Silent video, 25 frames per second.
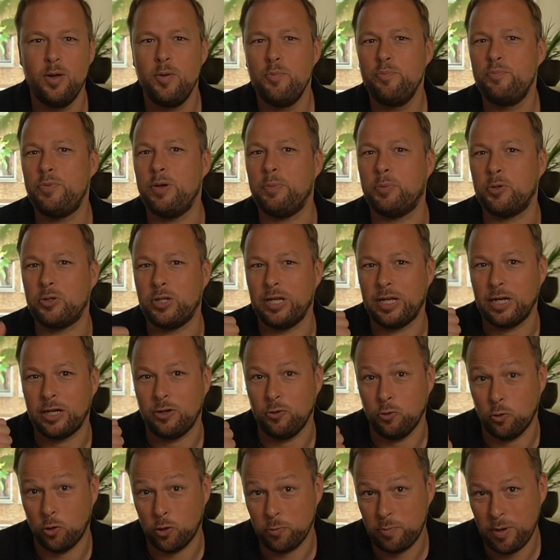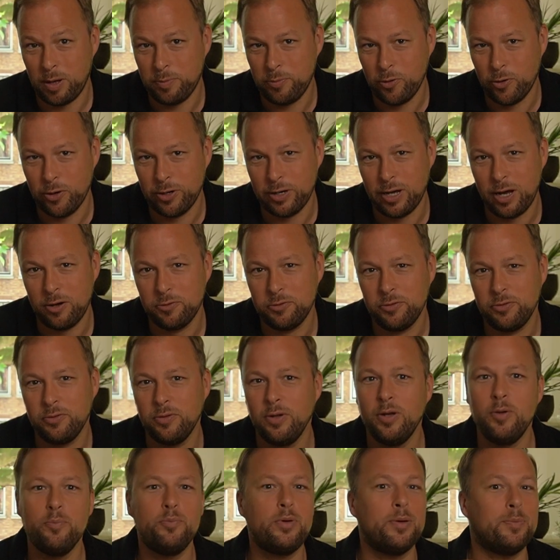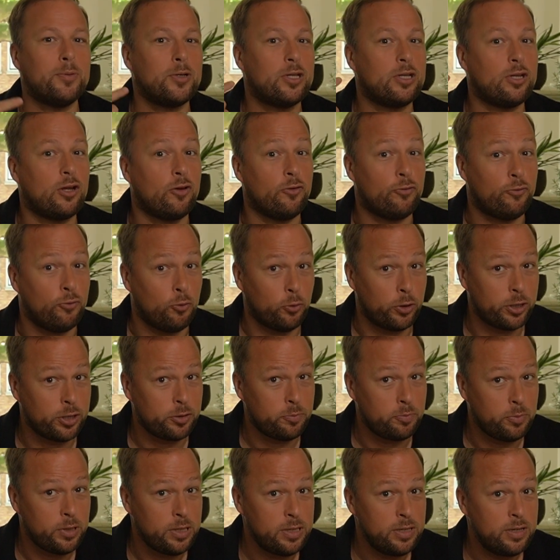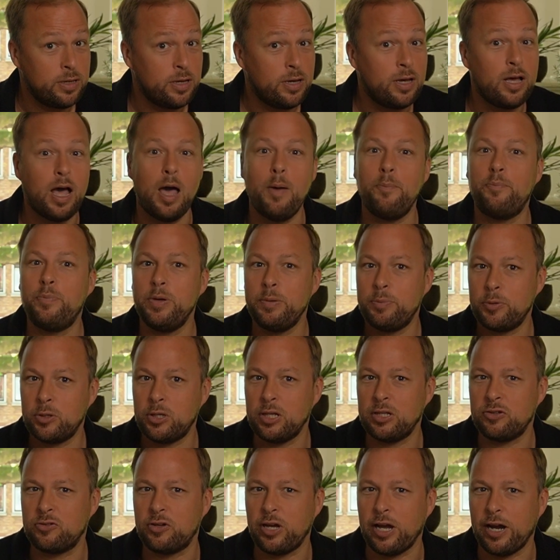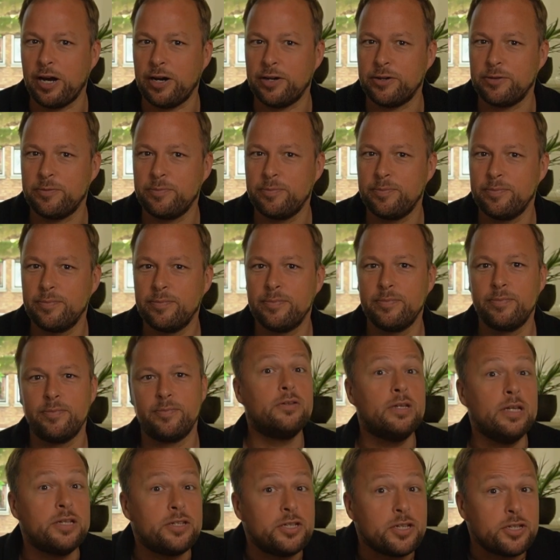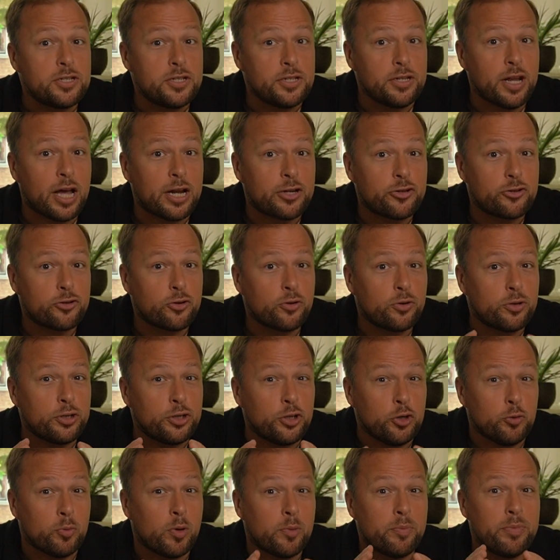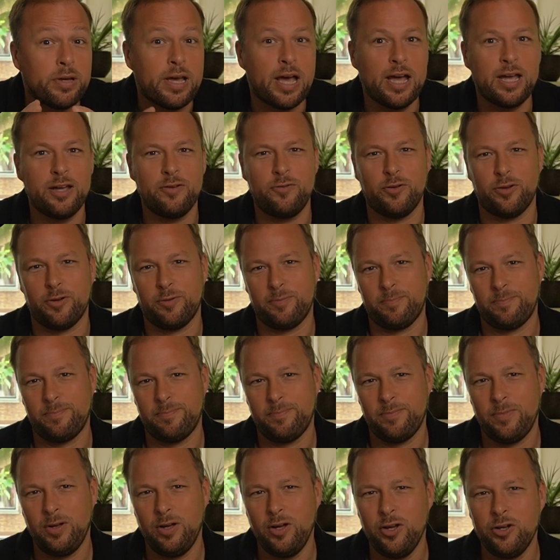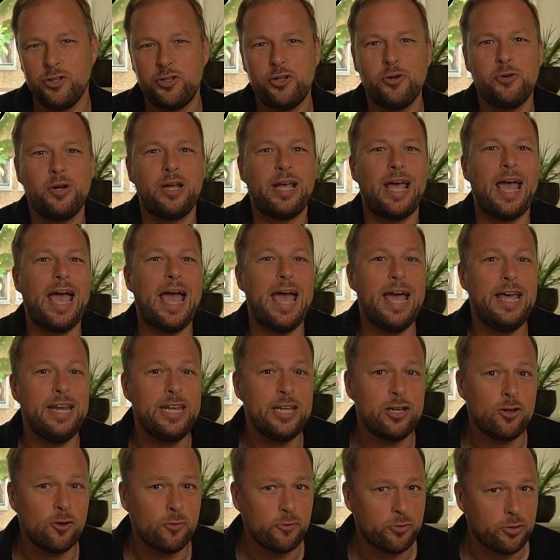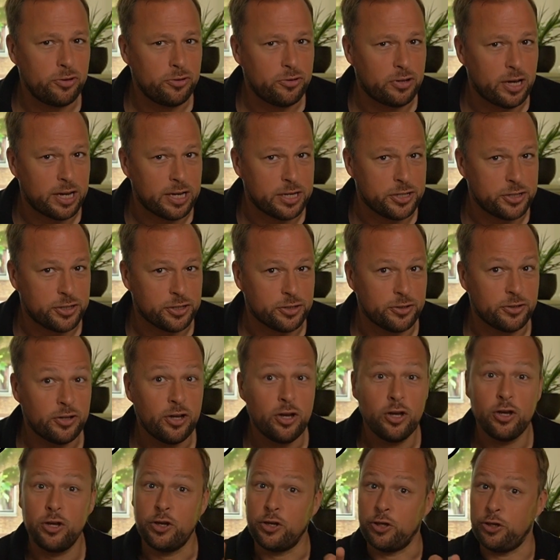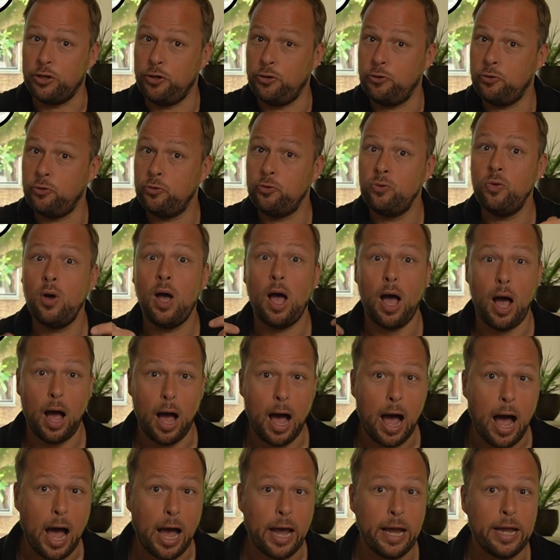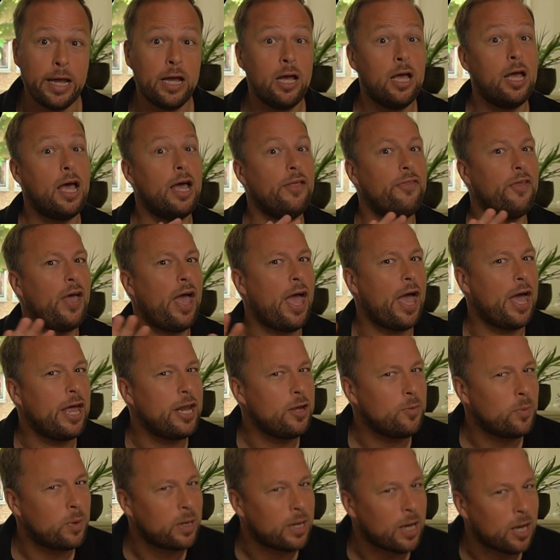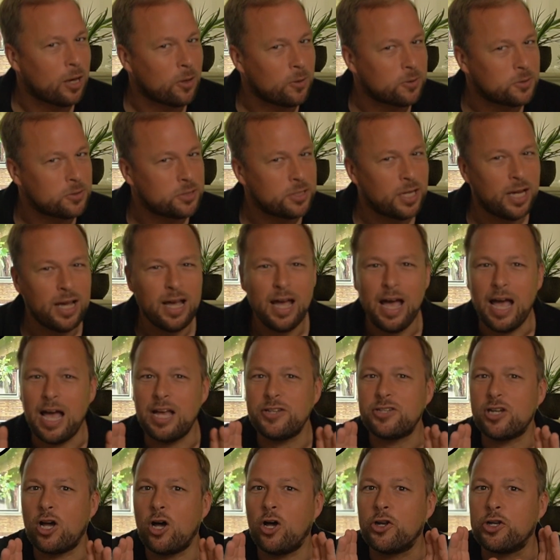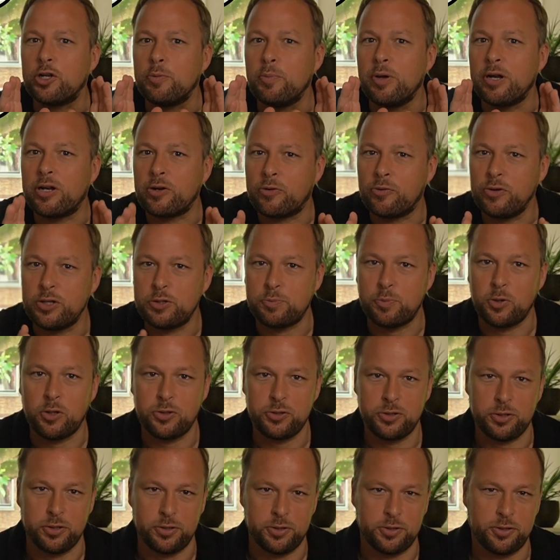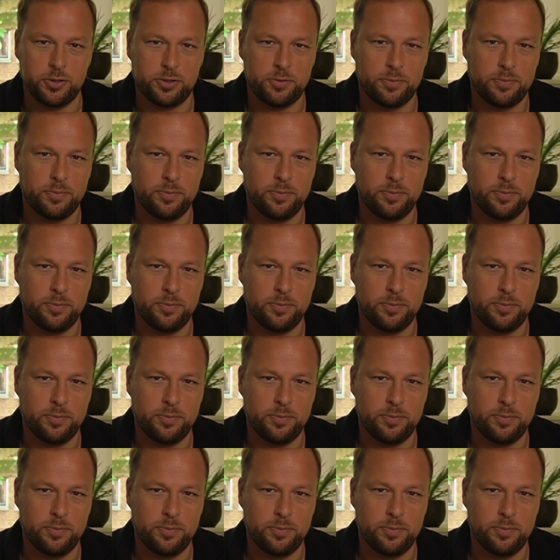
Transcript: People that ignored my burnout, people that avoided me, and people that cared. This is natural human behavior. During any confrontation, you, I, and anyone else has automatic responses.